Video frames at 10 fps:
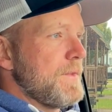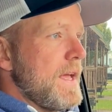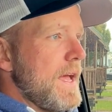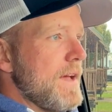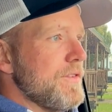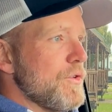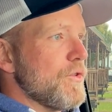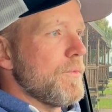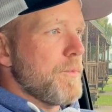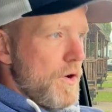have
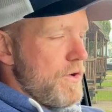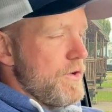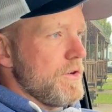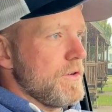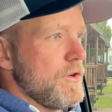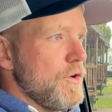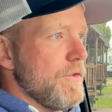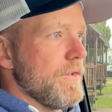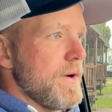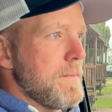your partner,
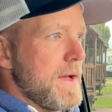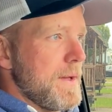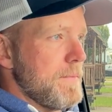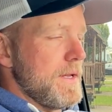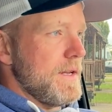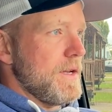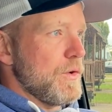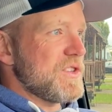whoever it might be, go